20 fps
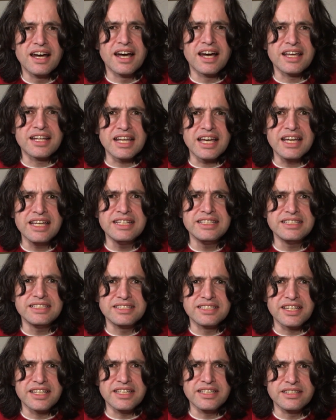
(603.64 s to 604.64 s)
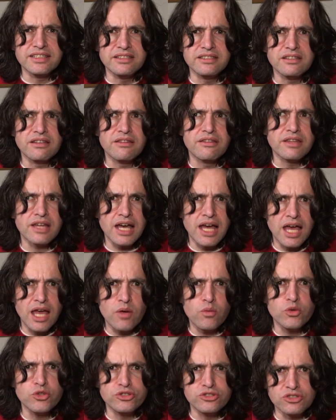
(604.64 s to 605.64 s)
and I decided that I
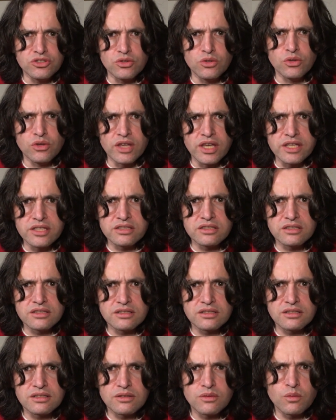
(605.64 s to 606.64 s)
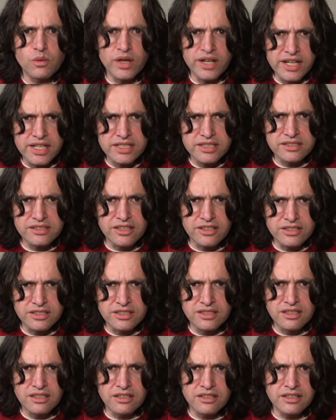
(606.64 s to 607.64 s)
would do this when I
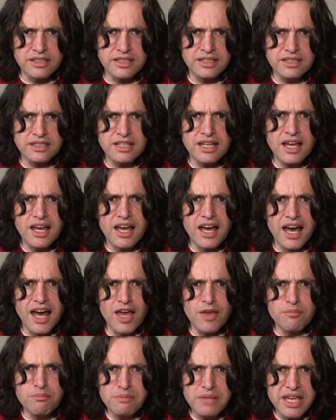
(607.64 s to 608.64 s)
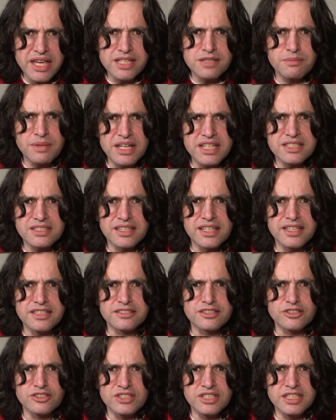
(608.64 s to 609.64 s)
started learning. I made my
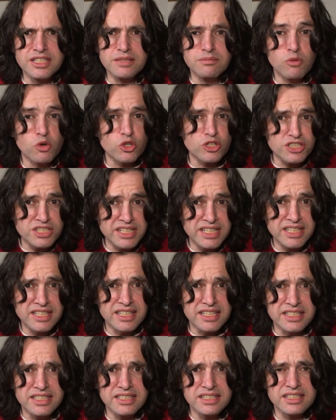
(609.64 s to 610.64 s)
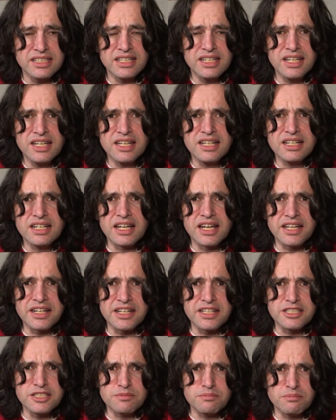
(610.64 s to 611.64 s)
slender T more T like, and
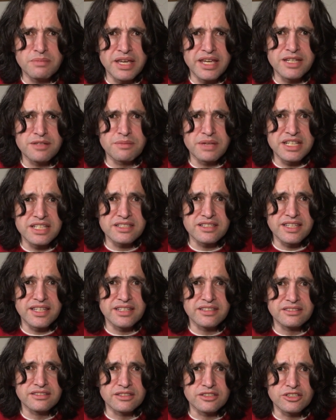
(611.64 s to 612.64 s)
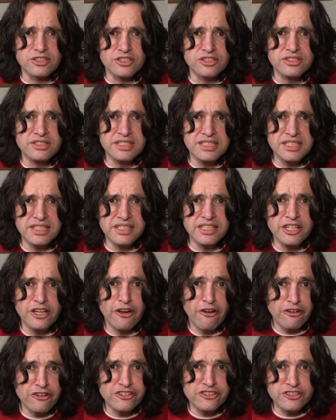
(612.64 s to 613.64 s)
I made my slender D,
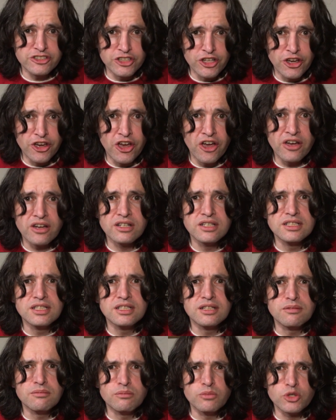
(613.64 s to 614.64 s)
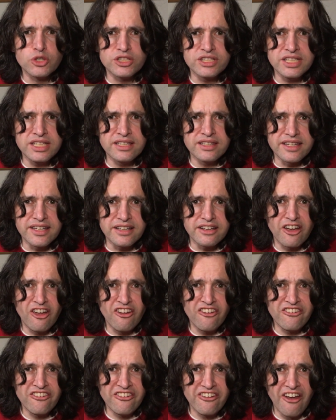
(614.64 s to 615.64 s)
J, more D like.
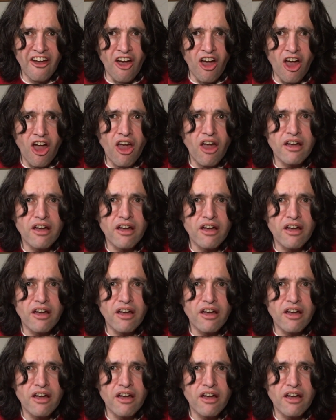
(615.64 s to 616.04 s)
J.